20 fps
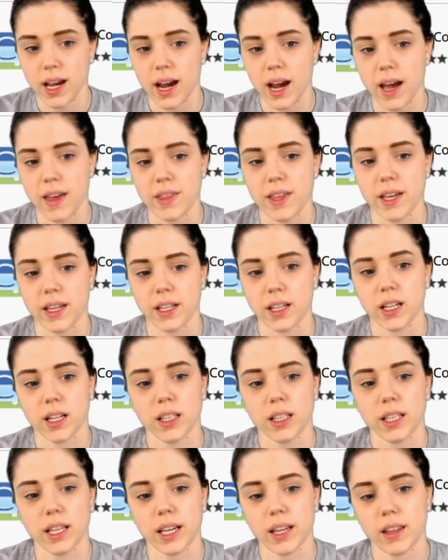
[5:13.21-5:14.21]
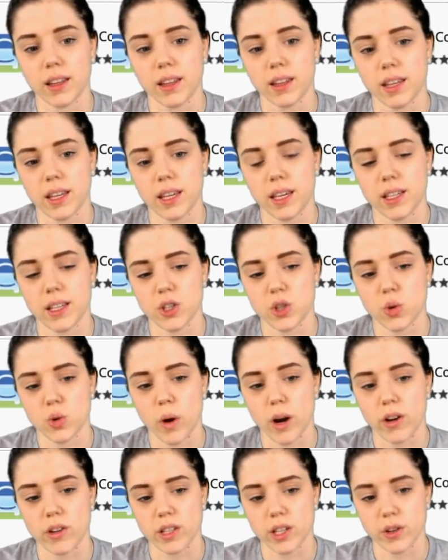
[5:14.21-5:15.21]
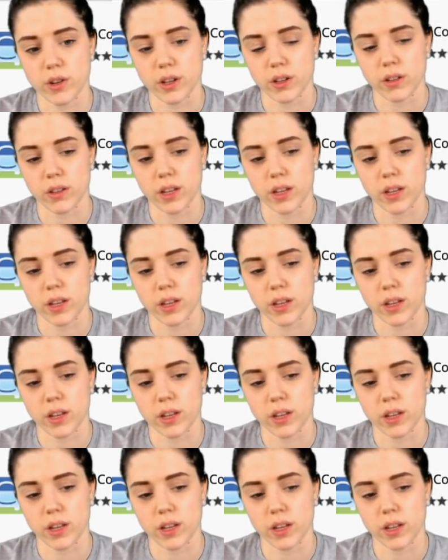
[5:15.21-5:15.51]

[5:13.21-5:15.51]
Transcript: and then click the squares here